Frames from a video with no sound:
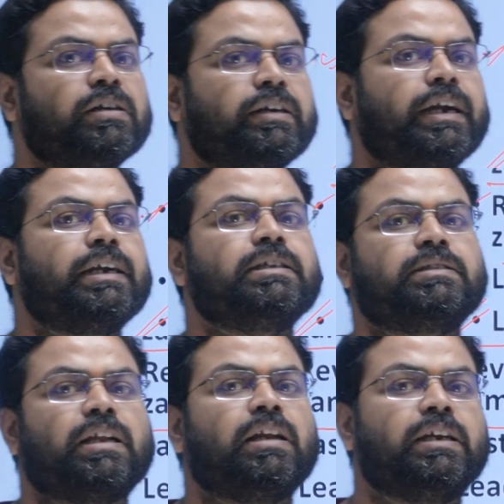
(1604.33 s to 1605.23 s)

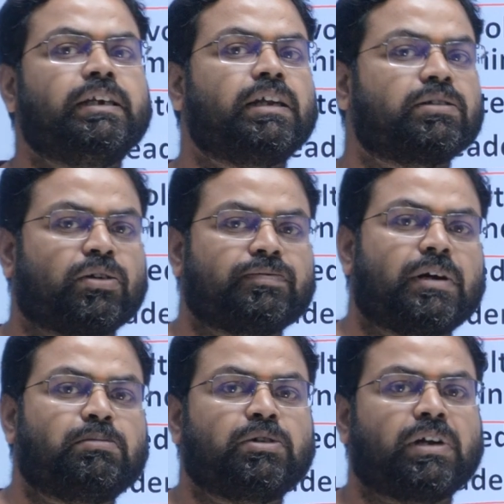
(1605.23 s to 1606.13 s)
traditional leaders of the
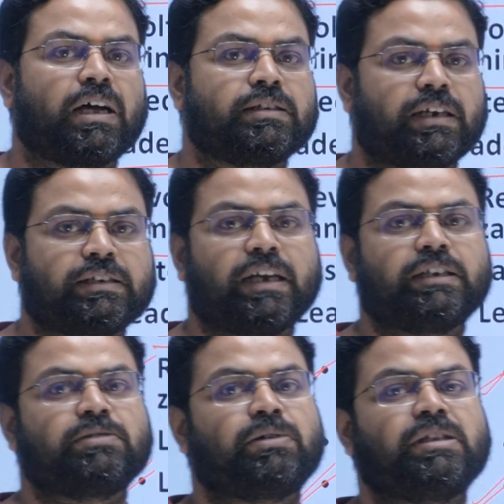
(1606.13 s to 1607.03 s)
Mundas, and that
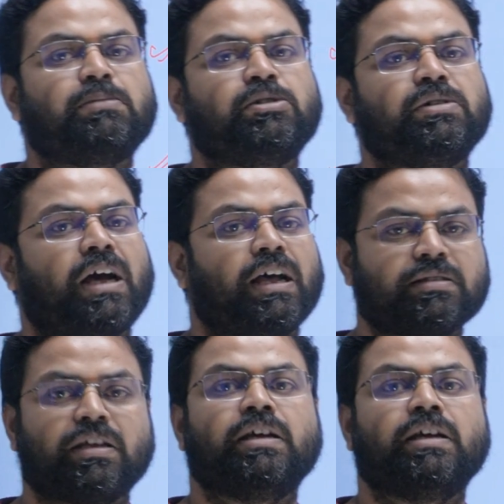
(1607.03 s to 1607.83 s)
is why the Mundas